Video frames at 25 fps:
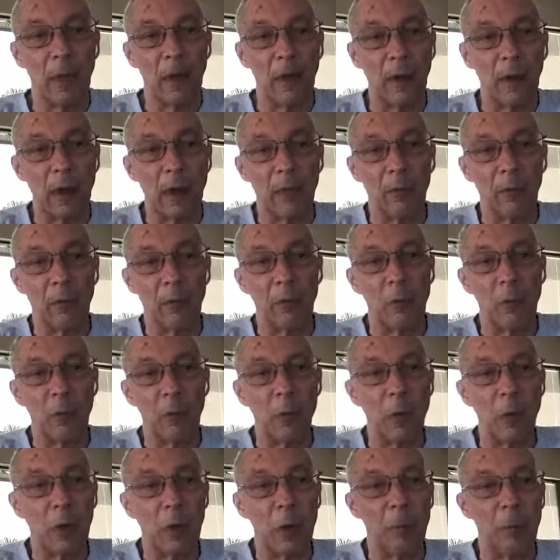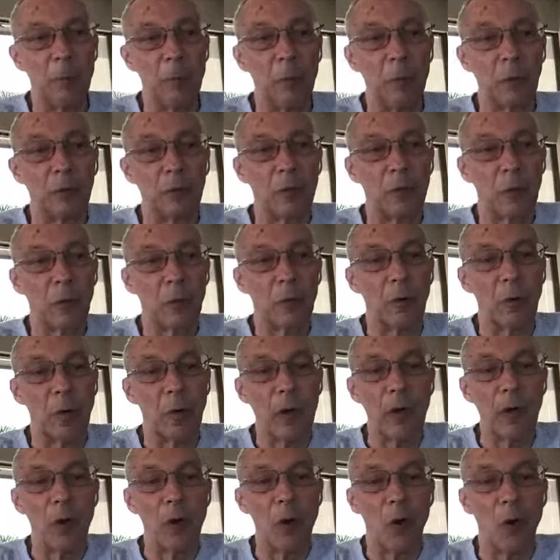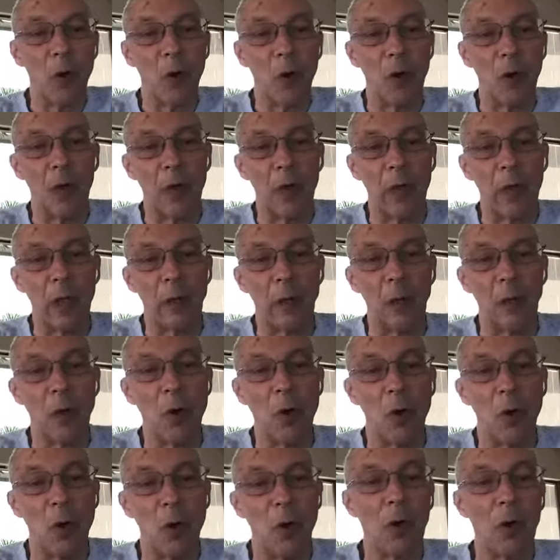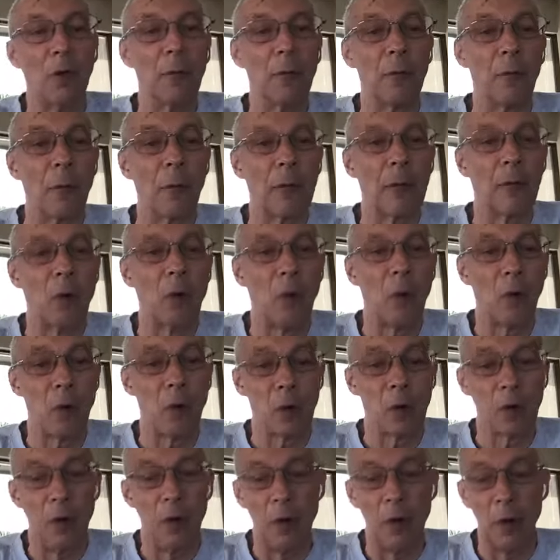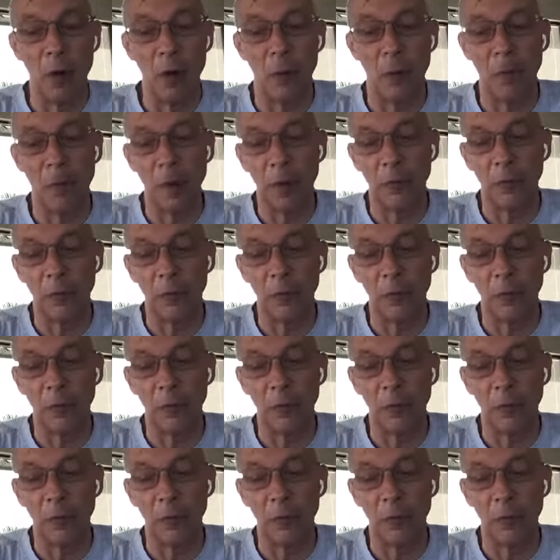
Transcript: levels of when to put the green card, the yellow card, and the red card up.